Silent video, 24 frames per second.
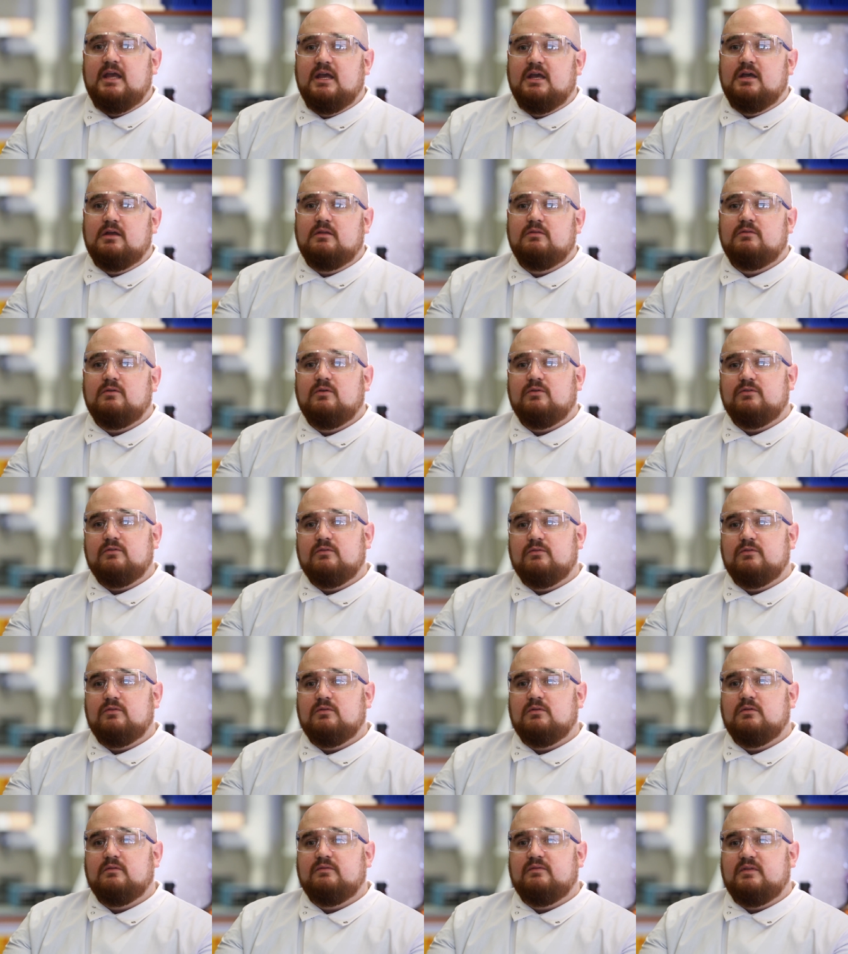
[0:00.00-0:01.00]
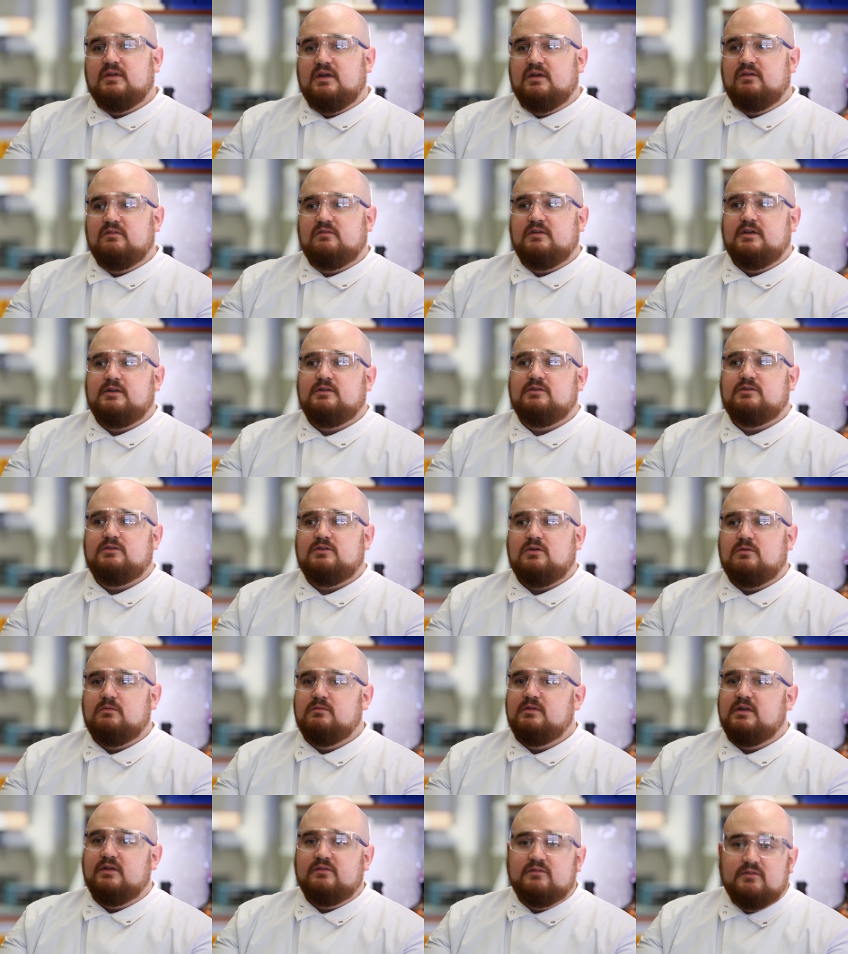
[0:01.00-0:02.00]
And those are sort of things they
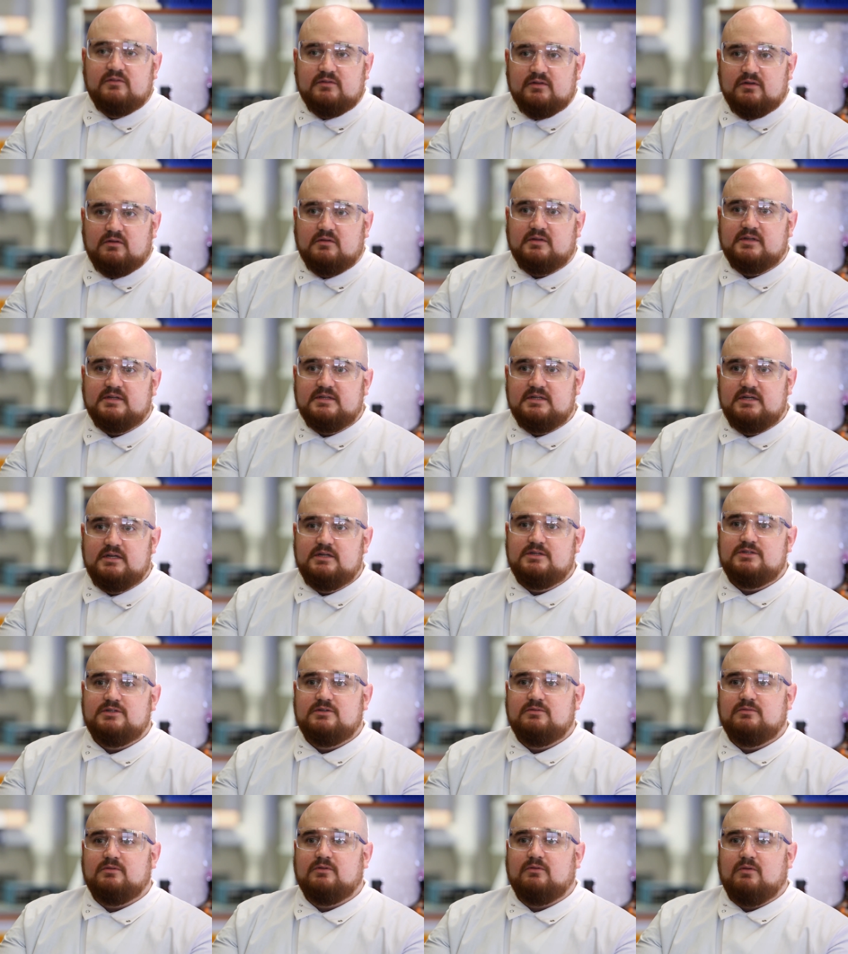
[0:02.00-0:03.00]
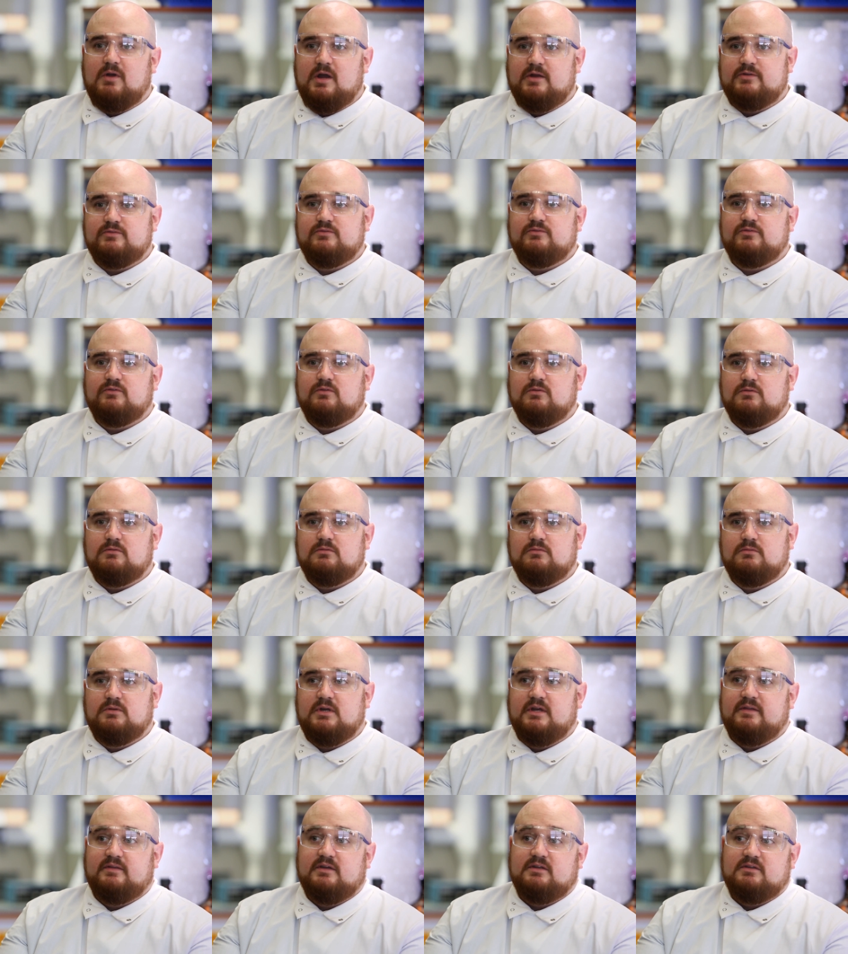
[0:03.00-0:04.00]
don't necessarily teach you in graduate school,
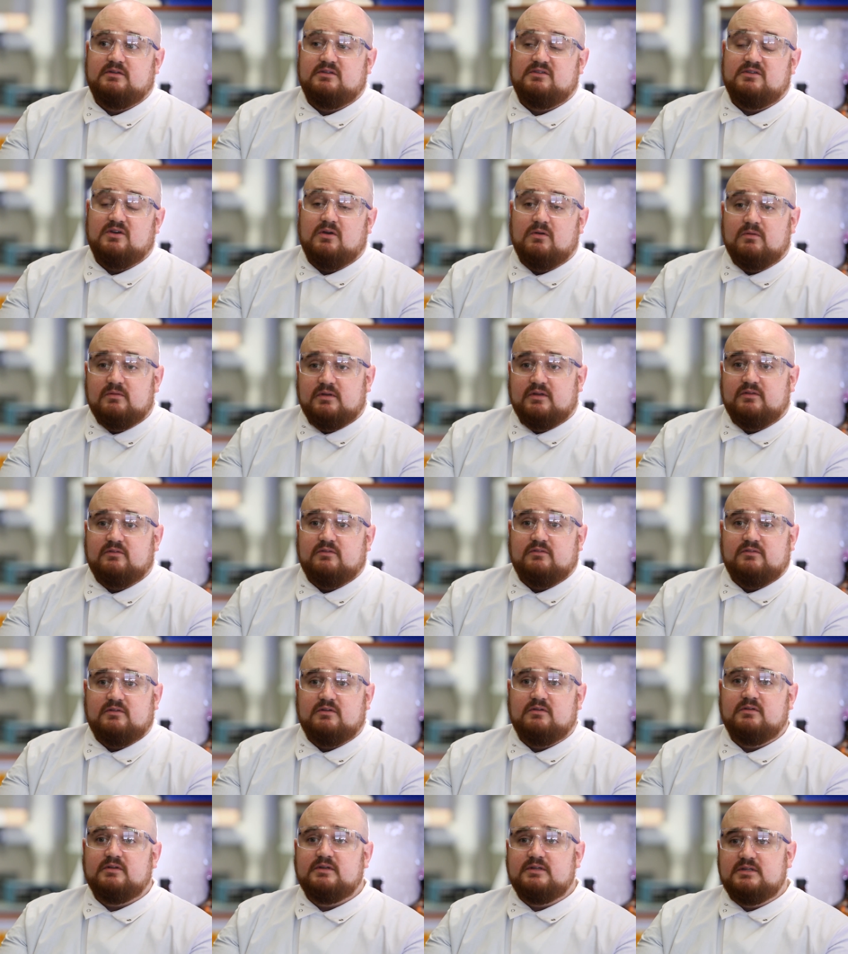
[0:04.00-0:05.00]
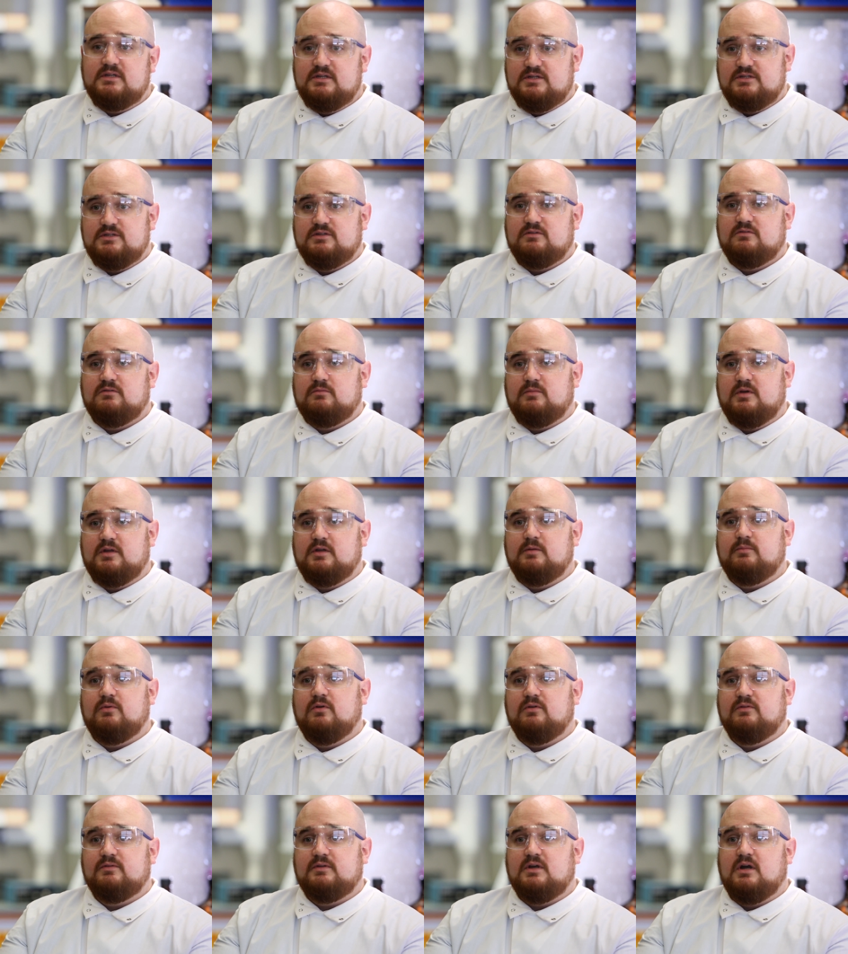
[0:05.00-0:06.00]
and they don't necessarily teach you in many
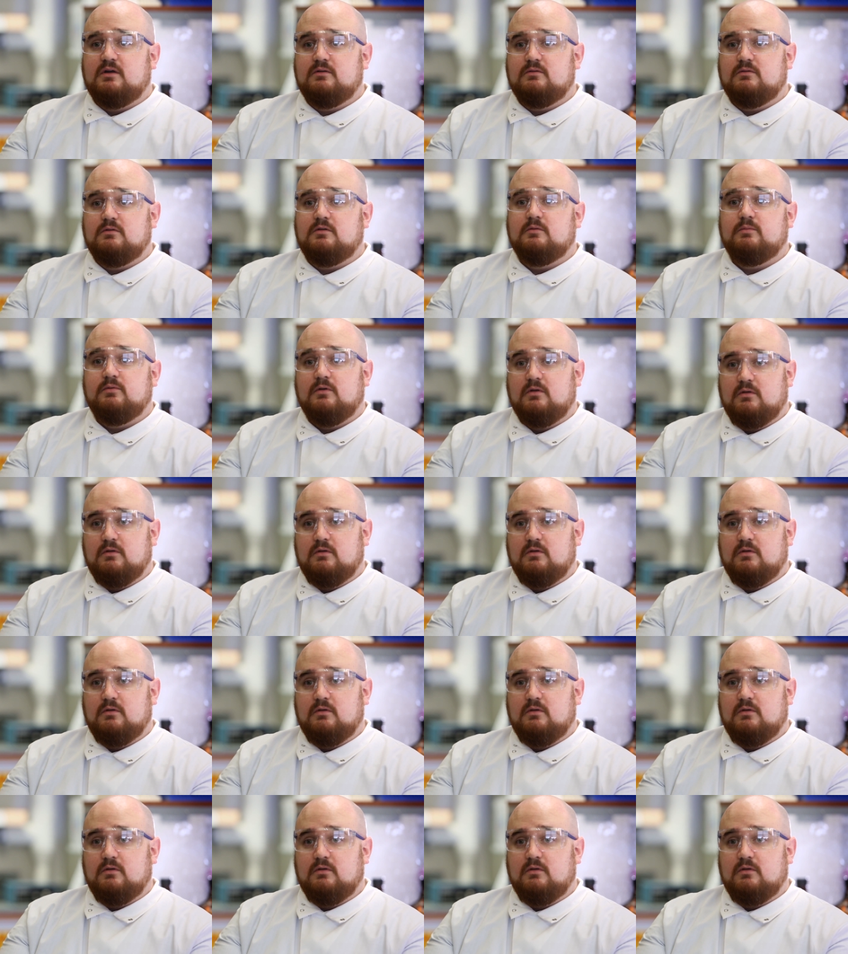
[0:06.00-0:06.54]
postdoctoral